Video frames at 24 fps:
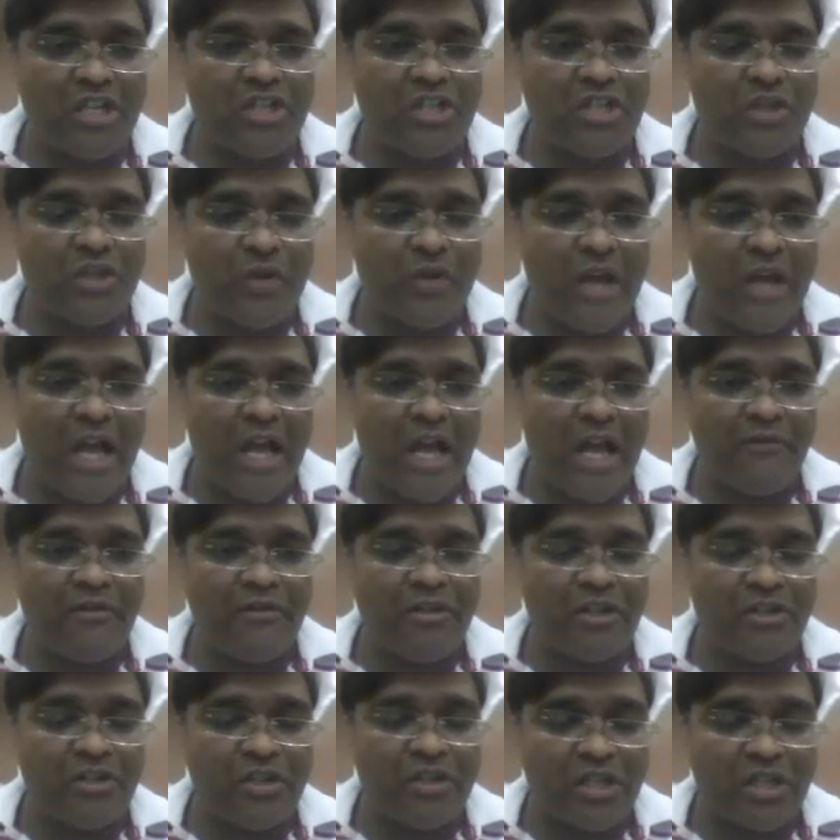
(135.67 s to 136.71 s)
change you
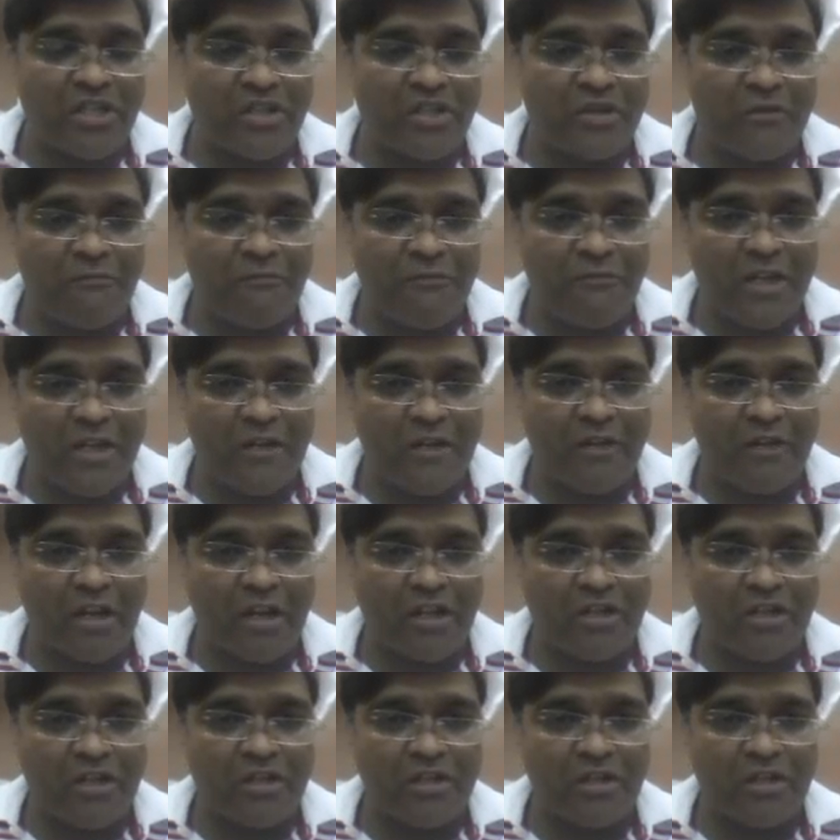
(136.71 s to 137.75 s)
have in the direction of field
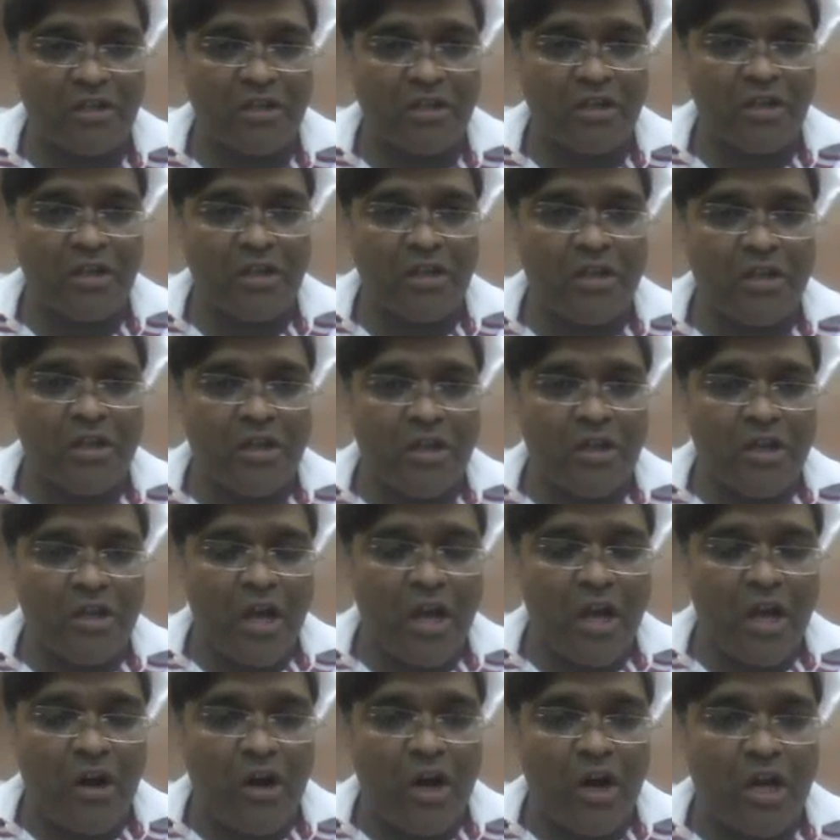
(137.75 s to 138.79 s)
vector,
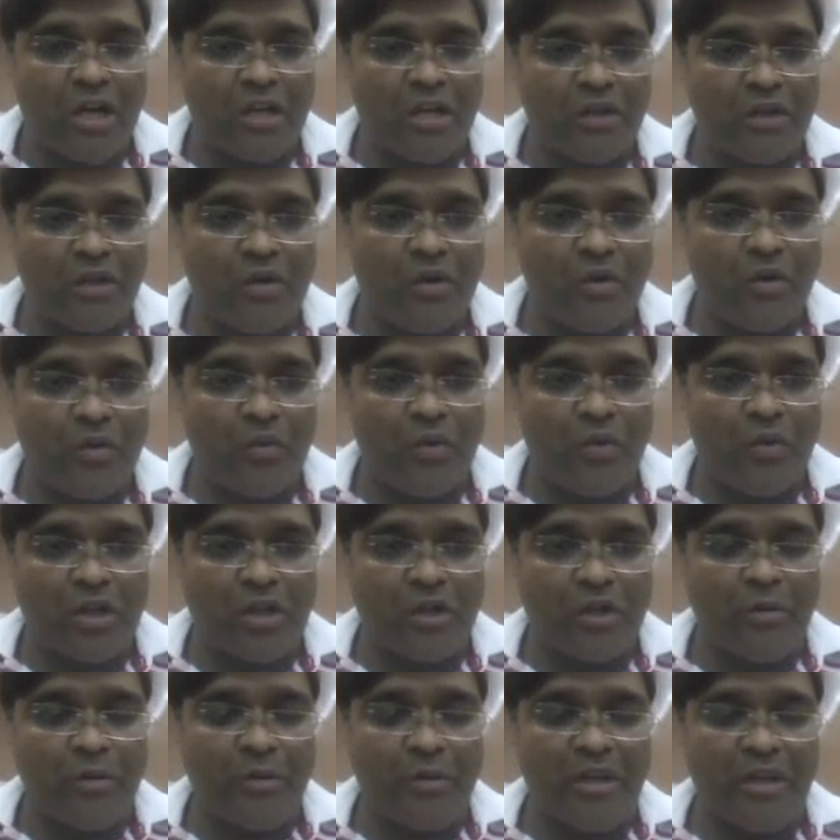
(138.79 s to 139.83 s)
or
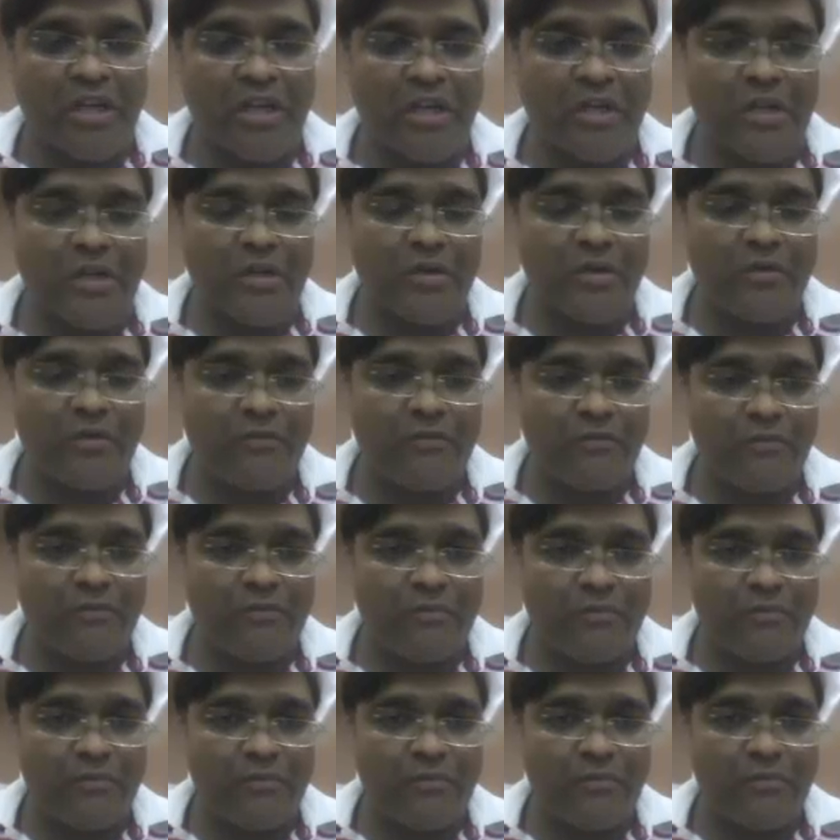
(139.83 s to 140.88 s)
whatever be the
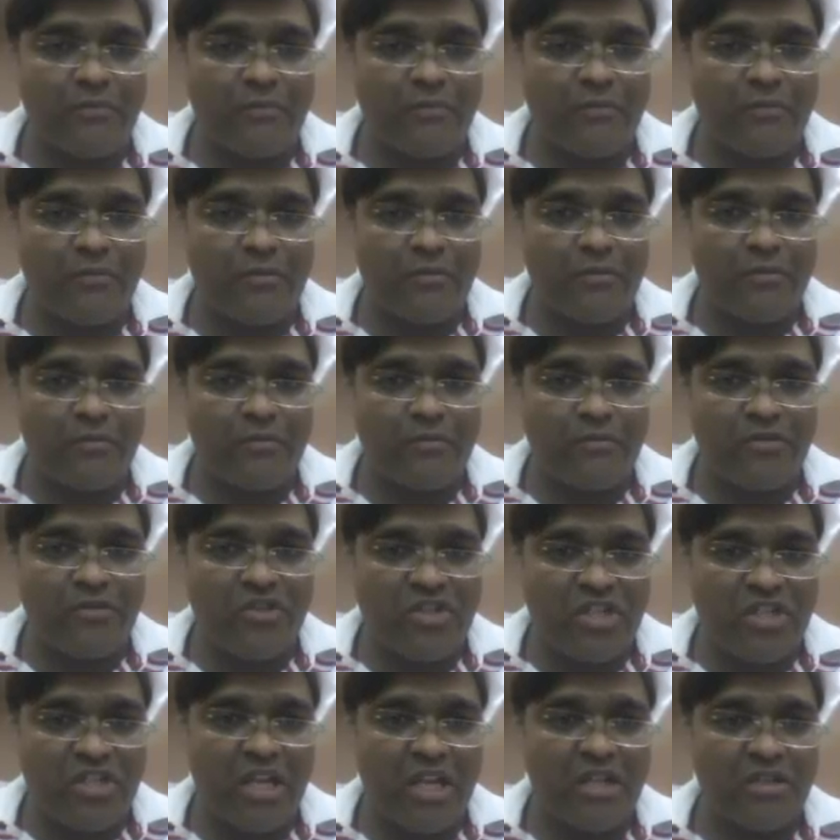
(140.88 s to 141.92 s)

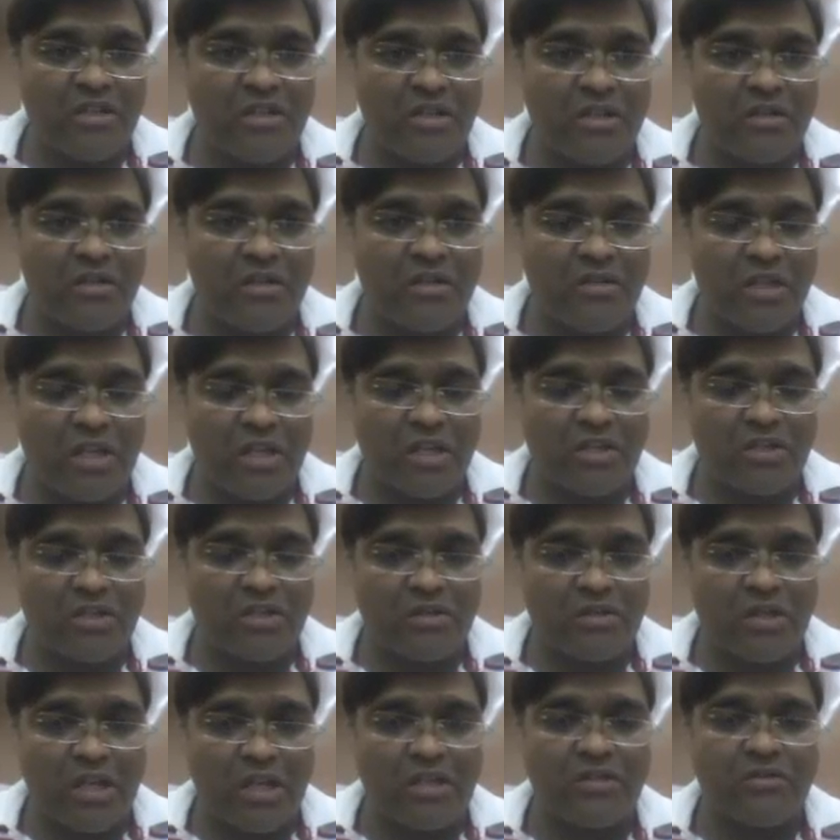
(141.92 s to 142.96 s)
change in
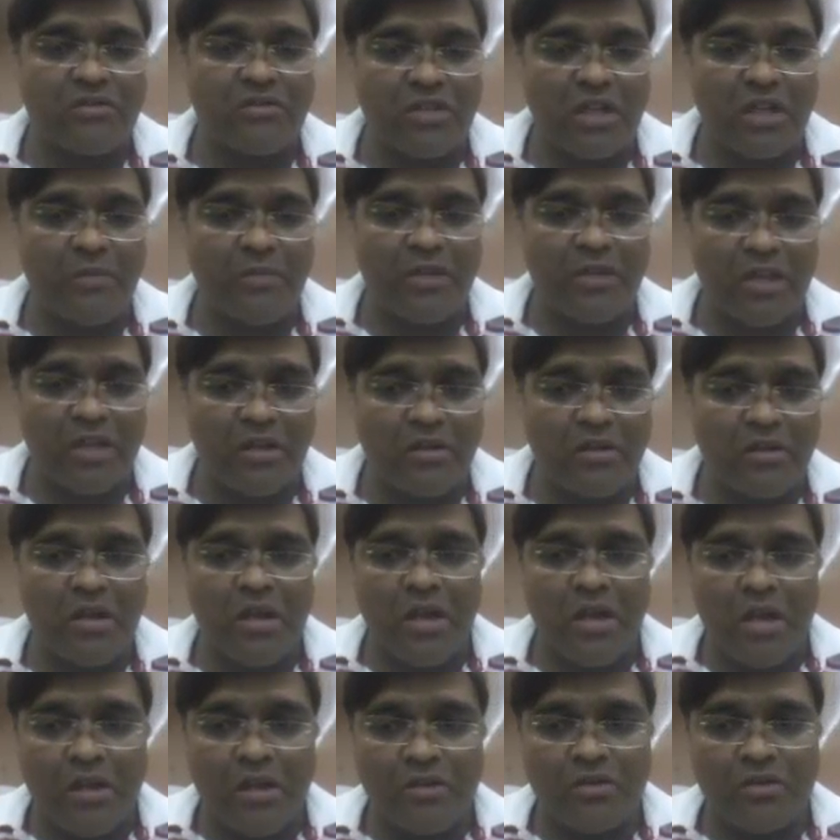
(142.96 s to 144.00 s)
direction, that's the same thing.
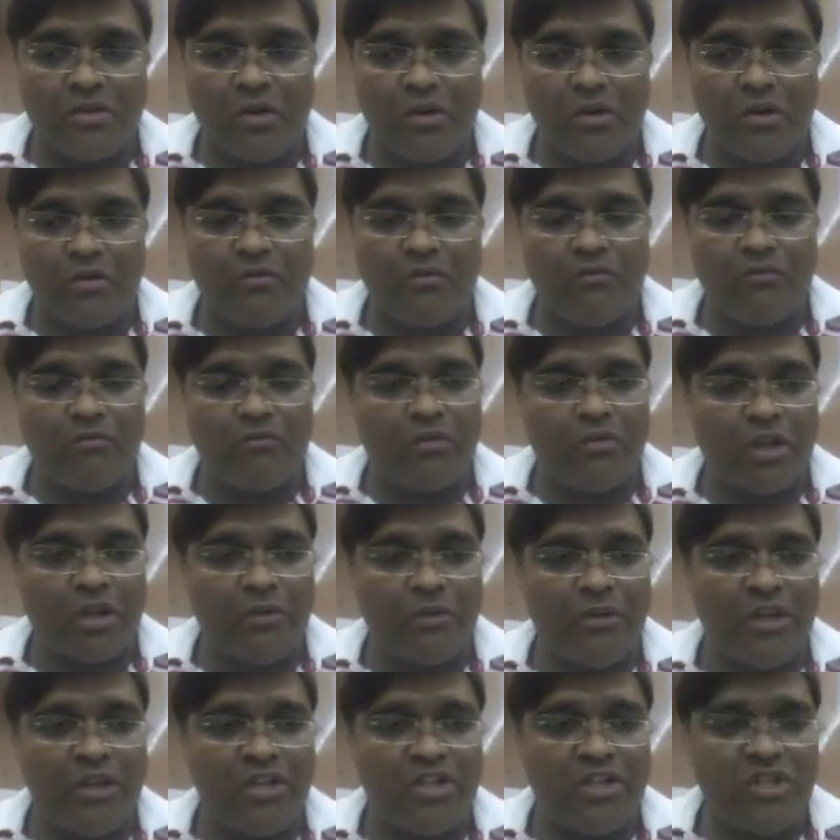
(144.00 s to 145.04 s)
So
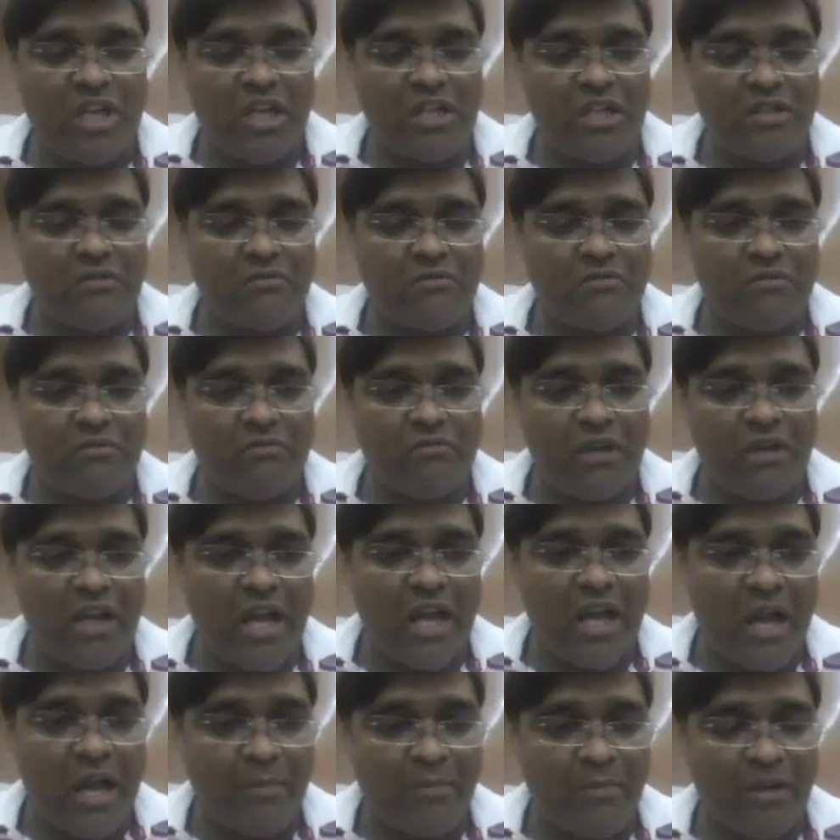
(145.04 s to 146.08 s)
whatever change
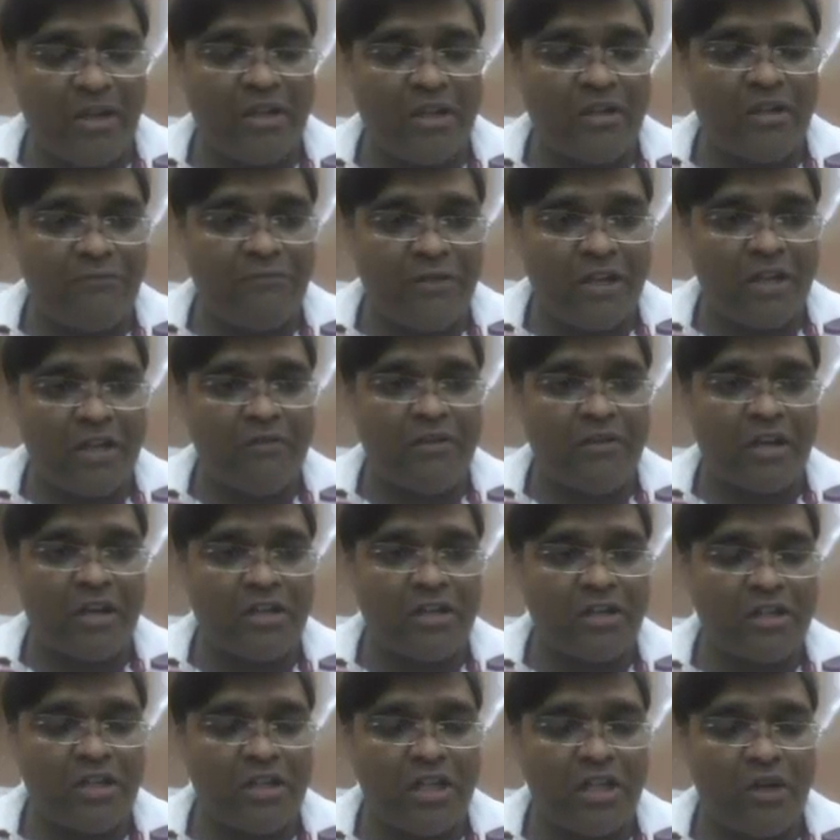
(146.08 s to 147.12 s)
will happen in the field
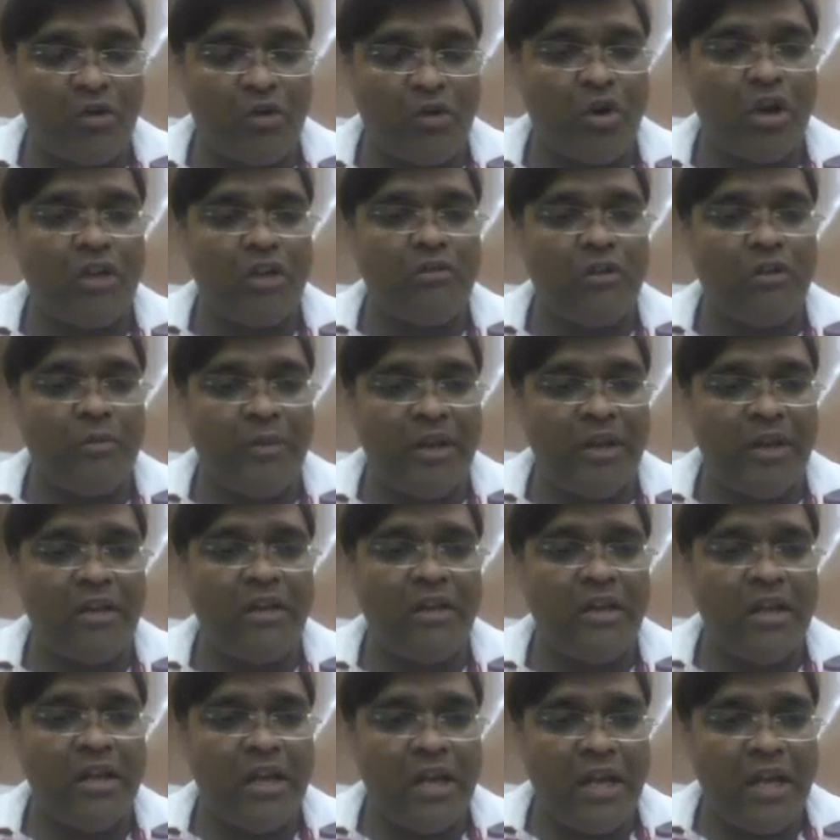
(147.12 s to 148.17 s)
vector, they all will
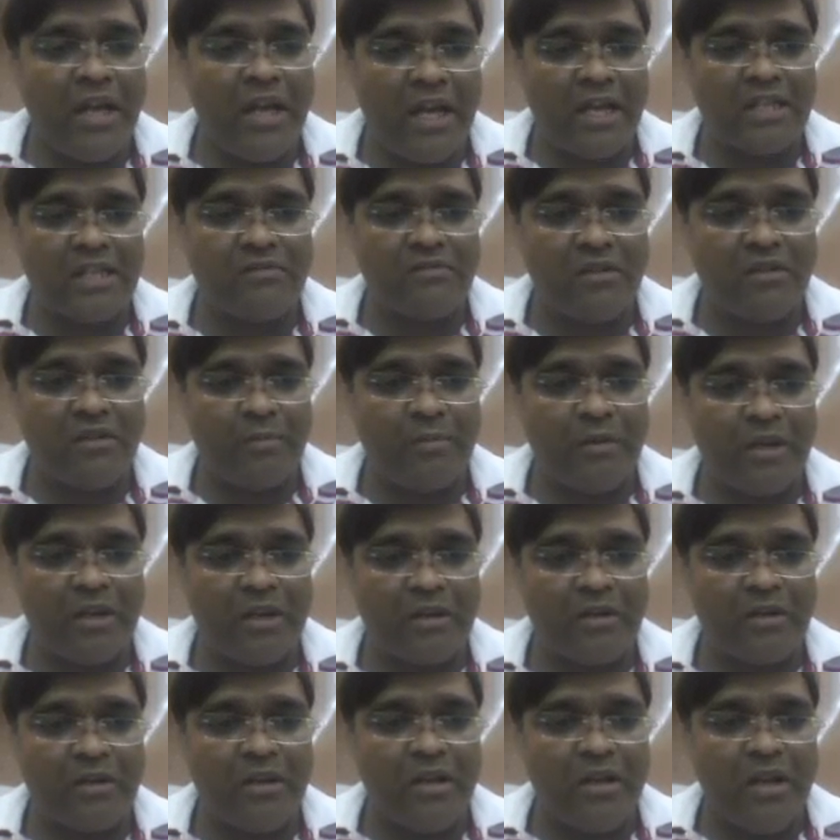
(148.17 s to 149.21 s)
be in xy
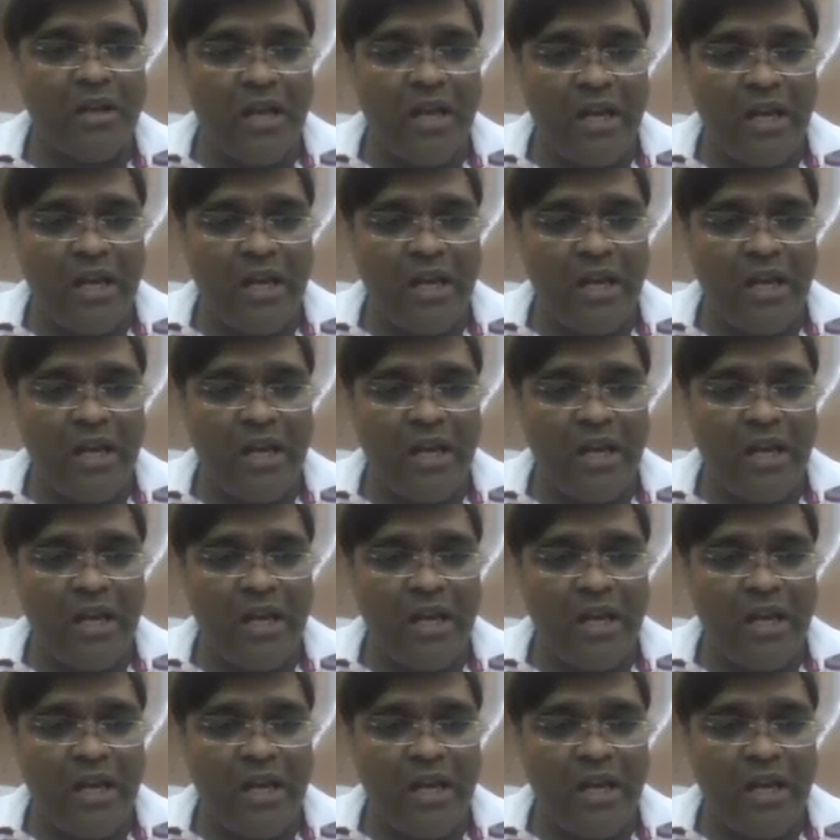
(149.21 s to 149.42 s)
plane.